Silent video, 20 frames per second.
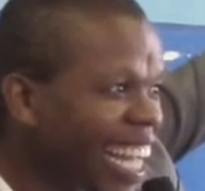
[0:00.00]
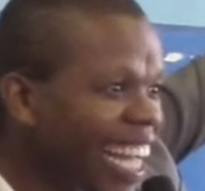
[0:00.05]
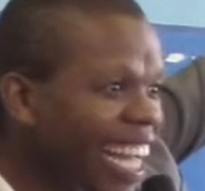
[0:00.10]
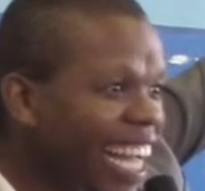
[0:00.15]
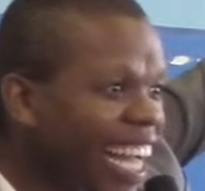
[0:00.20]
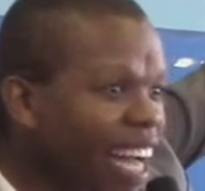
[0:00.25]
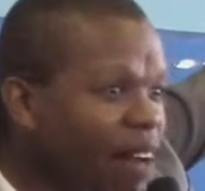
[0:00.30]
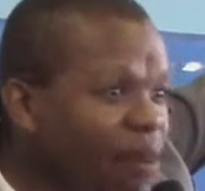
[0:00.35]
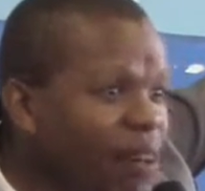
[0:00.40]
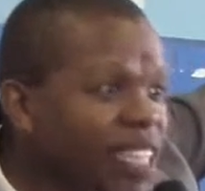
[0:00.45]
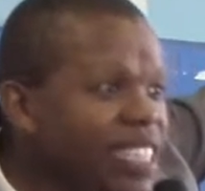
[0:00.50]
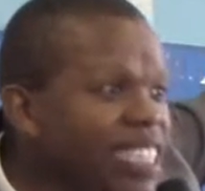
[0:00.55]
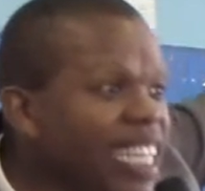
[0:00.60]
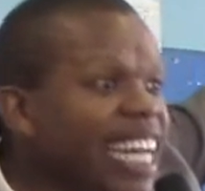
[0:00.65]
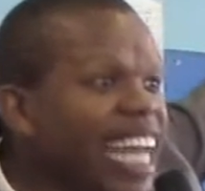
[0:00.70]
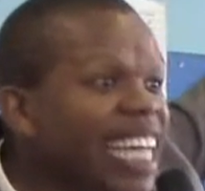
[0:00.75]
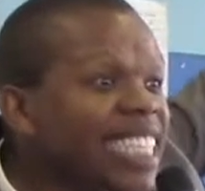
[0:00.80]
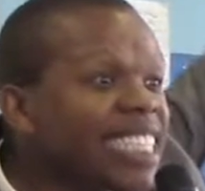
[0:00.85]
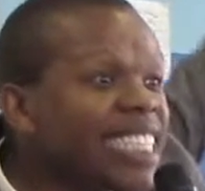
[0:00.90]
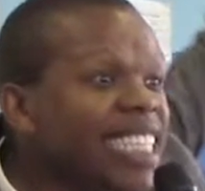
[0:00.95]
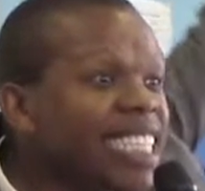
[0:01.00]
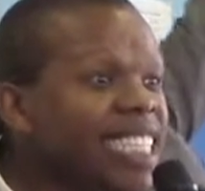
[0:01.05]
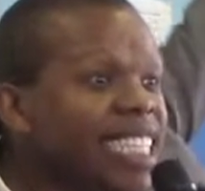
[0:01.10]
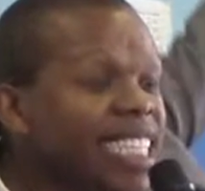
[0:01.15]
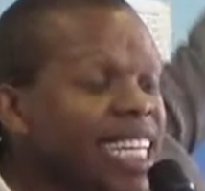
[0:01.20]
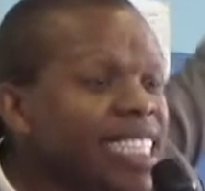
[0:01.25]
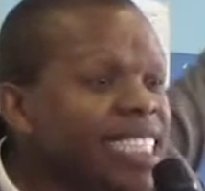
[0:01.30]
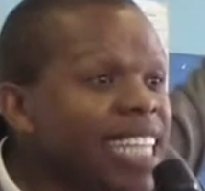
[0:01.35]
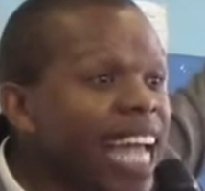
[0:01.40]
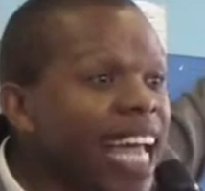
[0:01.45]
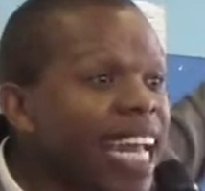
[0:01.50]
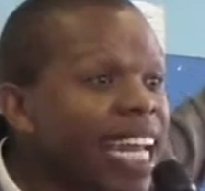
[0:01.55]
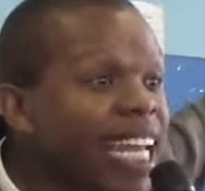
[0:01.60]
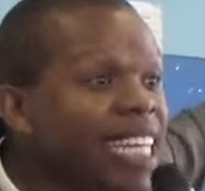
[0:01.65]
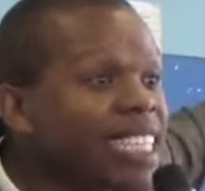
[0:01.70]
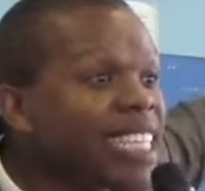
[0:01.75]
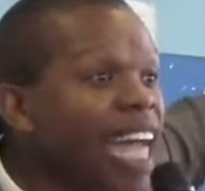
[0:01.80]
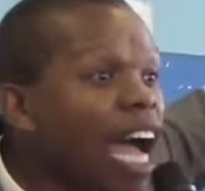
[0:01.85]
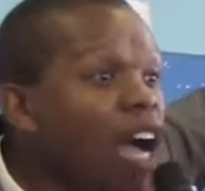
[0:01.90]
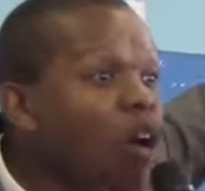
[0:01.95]
I was an assistant
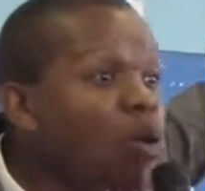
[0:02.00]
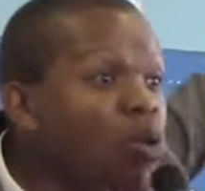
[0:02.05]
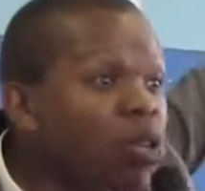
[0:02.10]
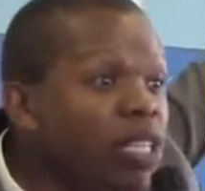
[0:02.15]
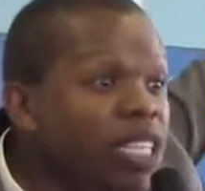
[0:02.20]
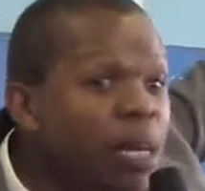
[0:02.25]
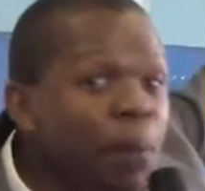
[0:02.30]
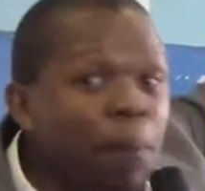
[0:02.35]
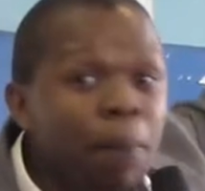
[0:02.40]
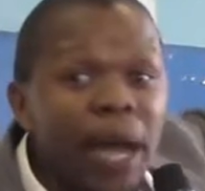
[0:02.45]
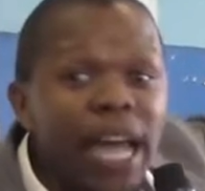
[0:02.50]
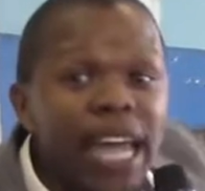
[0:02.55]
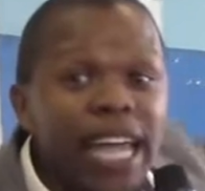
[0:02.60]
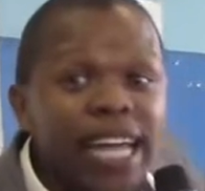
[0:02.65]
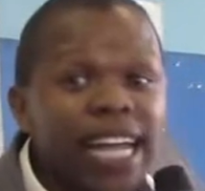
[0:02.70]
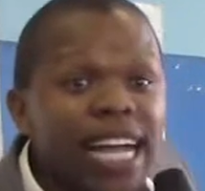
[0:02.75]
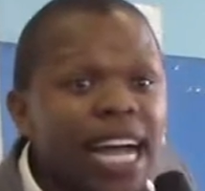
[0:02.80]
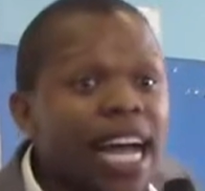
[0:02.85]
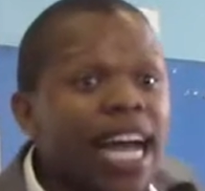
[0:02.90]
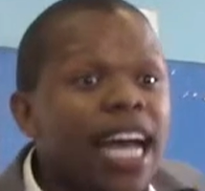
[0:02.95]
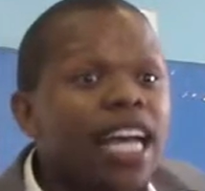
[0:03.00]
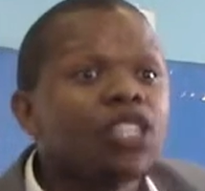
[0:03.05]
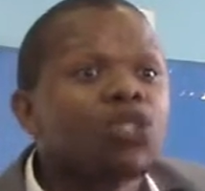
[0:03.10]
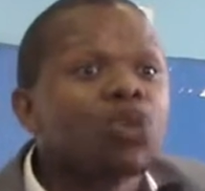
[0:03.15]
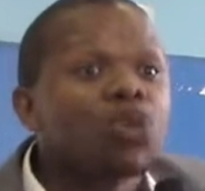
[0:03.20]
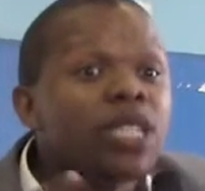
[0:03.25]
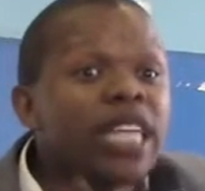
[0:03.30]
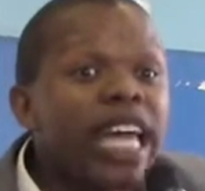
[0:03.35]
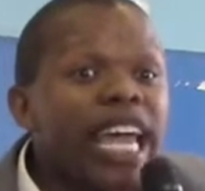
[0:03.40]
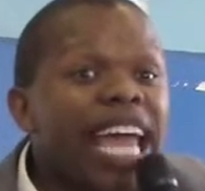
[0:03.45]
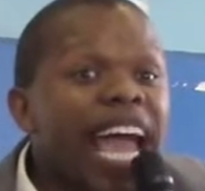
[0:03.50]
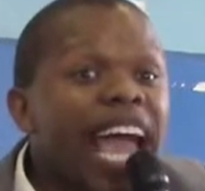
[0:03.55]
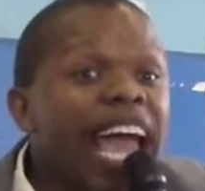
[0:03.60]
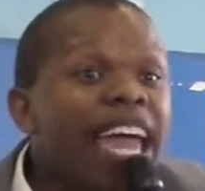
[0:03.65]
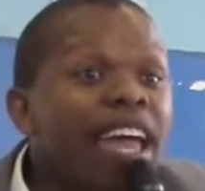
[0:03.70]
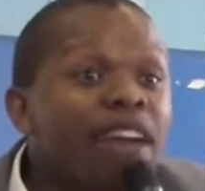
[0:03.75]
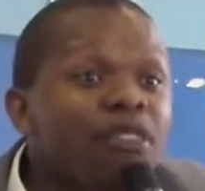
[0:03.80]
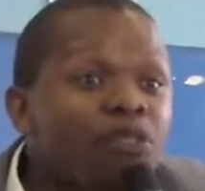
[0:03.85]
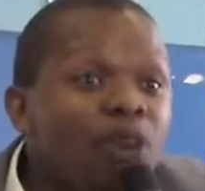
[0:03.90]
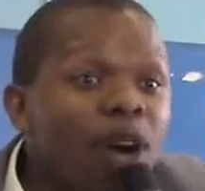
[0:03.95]
director. I couldn't buy a car. Today I
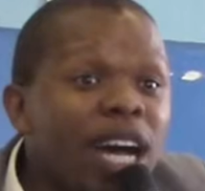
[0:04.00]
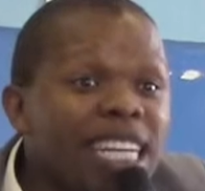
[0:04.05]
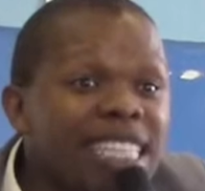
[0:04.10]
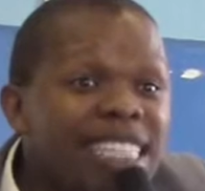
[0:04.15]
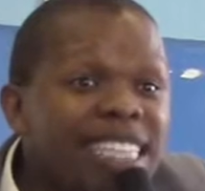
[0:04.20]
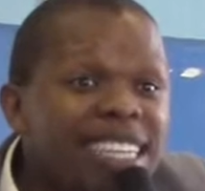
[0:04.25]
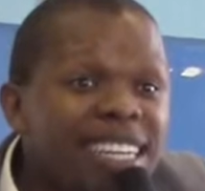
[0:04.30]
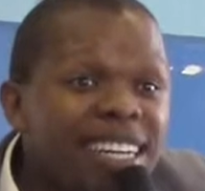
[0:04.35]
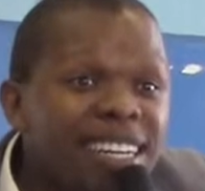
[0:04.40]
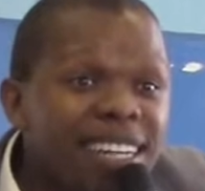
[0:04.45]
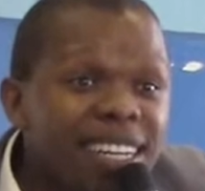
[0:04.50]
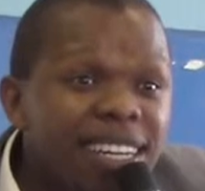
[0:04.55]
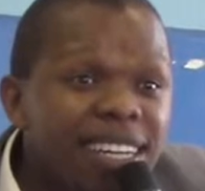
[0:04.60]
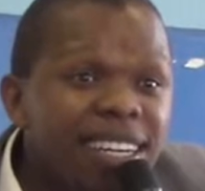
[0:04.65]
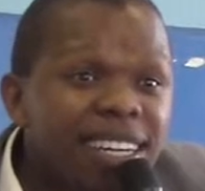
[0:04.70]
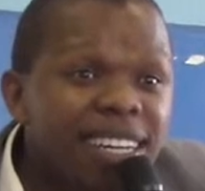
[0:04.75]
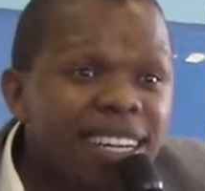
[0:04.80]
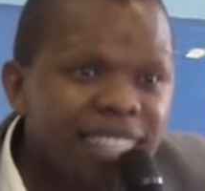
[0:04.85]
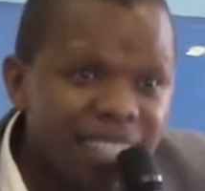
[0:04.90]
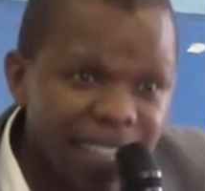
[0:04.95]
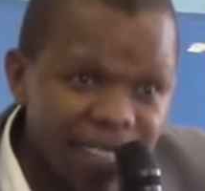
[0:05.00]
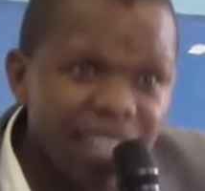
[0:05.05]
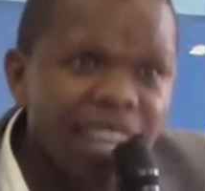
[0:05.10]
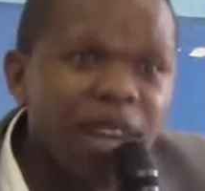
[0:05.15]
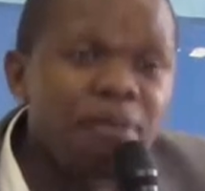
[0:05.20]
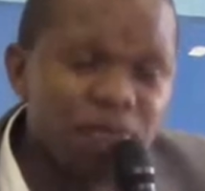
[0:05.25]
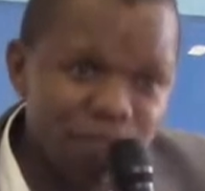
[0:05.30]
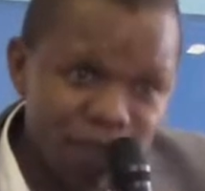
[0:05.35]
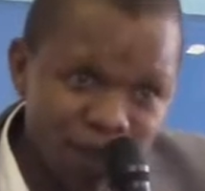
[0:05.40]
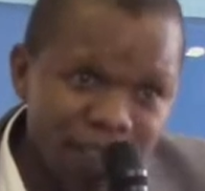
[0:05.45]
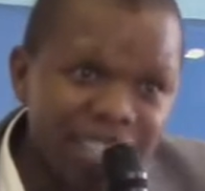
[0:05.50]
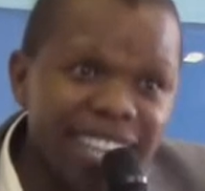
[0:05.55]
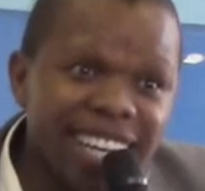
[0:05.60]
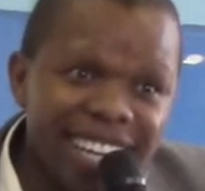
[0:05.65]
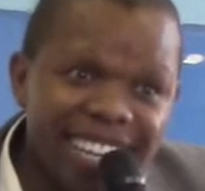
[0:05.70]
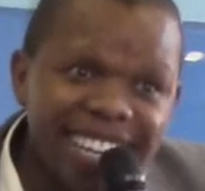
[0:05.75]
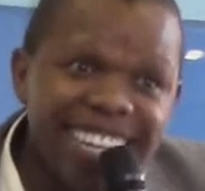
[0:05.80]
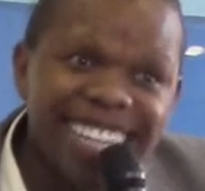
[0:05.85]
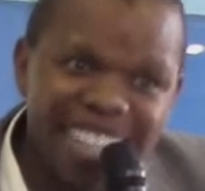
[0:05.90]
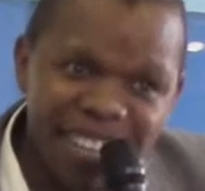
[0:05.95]
have what? I'm
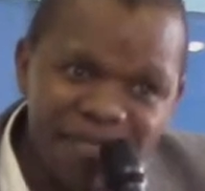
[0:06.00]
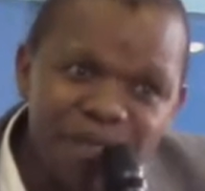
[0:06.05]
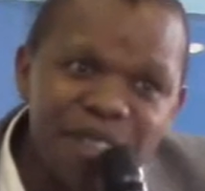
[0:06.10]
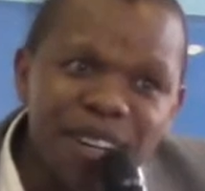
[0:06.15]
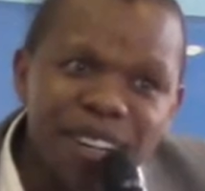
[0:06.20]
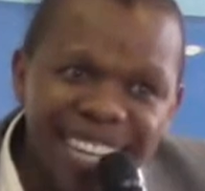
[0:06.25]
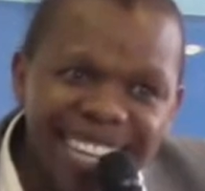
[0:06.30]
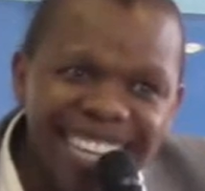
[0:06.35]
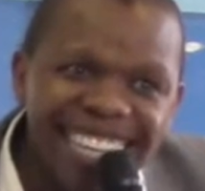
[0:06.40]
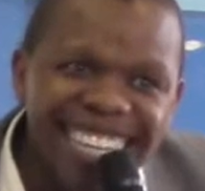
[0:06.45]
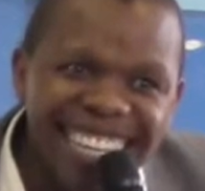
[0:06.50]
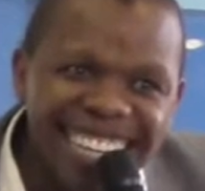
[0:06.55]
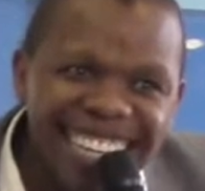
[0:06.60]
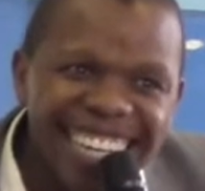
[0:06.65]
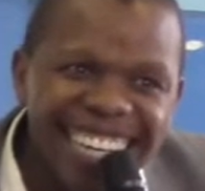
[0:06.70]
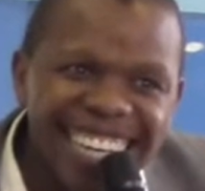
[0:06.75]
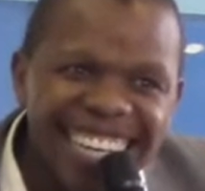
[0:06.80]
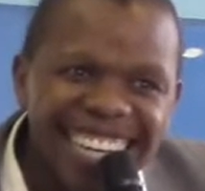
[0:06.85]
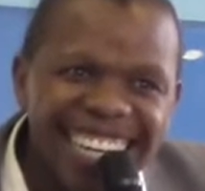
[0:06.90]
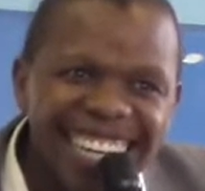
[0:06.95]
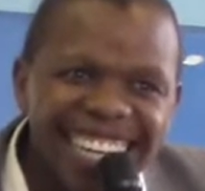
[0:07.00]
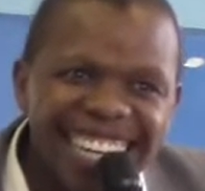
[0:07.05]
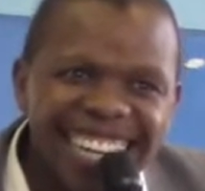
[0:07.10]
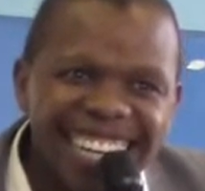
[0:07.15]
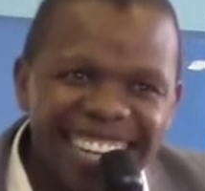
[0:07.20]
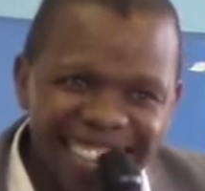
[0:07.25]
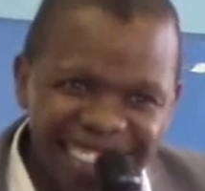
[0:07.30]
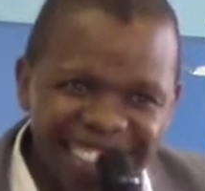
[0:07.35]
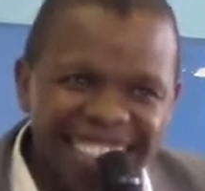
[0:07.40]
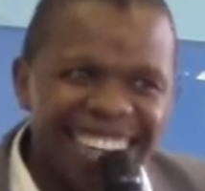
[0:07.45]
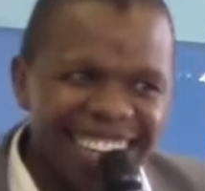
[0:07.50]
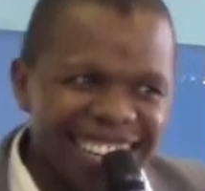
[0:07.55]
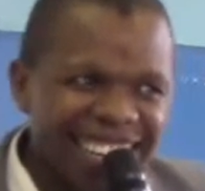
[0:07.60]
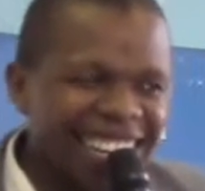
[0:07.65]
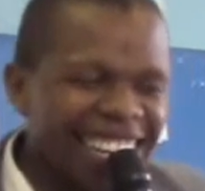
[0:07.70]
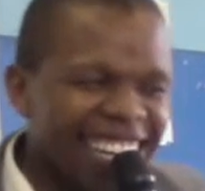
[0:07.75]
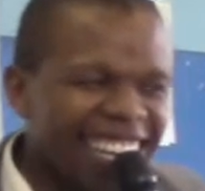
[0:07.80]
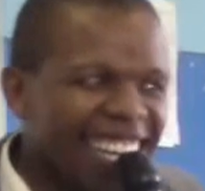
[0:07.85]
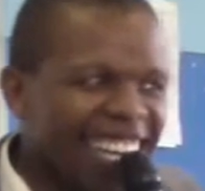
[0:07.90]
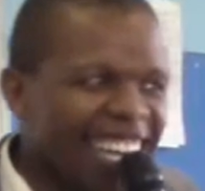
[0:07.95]
rolling. I'm rolling.
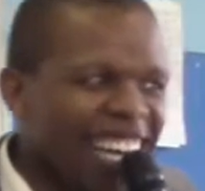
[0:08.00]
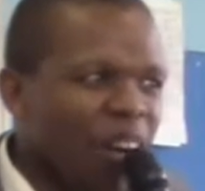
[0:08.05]
Yeah.